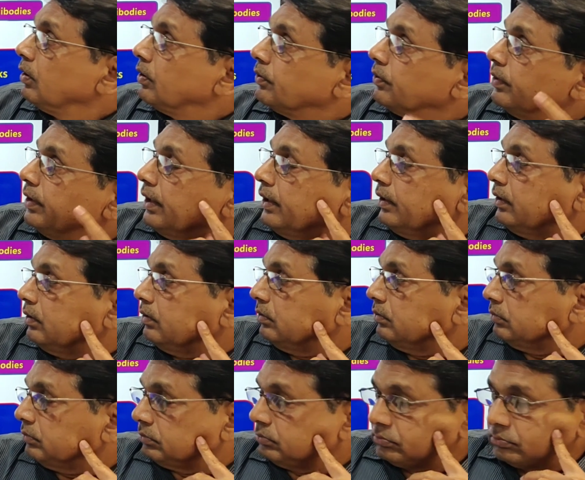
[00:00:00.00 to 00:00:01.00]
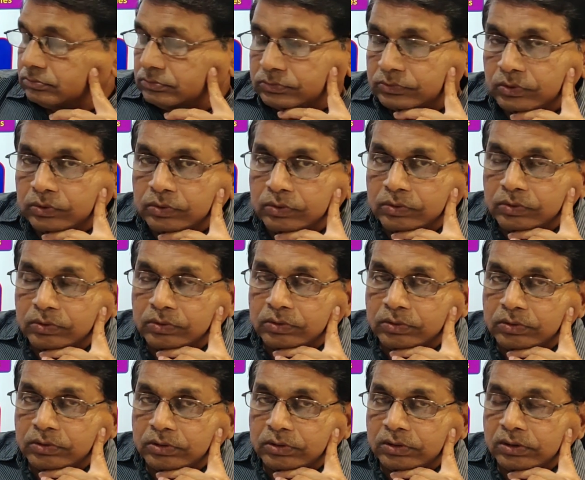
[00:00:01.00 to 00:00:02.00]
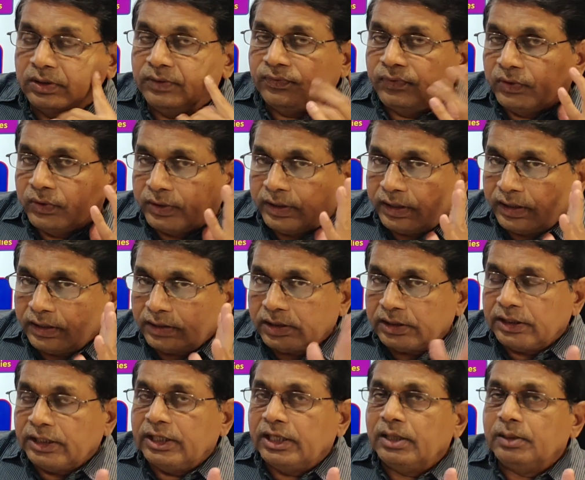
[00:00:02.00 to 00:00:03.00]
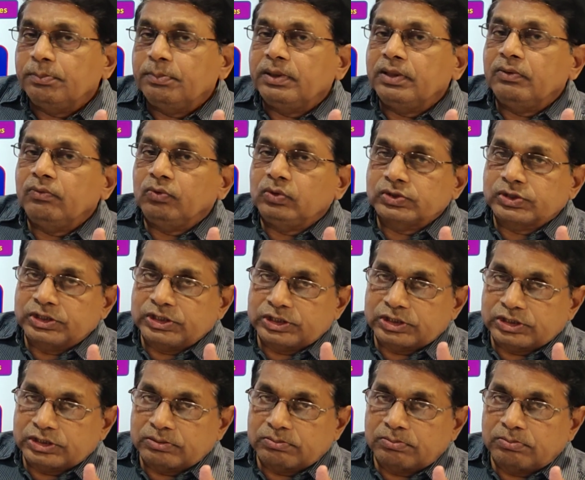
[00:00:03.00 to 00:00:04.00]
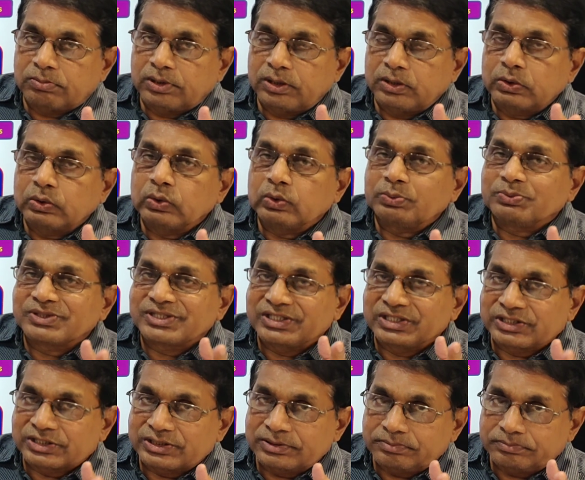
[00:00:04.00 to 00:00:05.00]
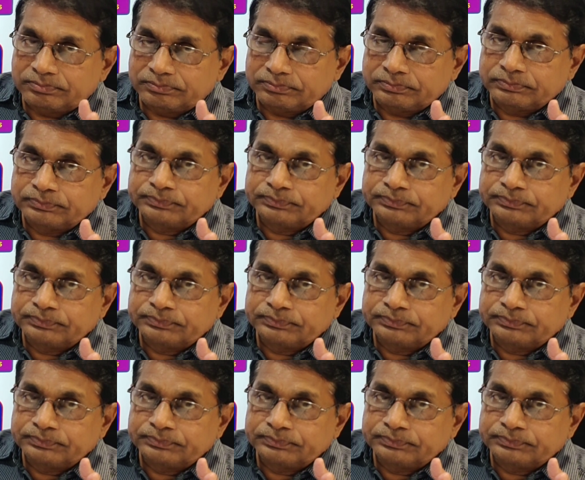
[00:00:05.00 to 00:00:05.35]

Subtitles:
Then, if you take the ABO system, blood group system,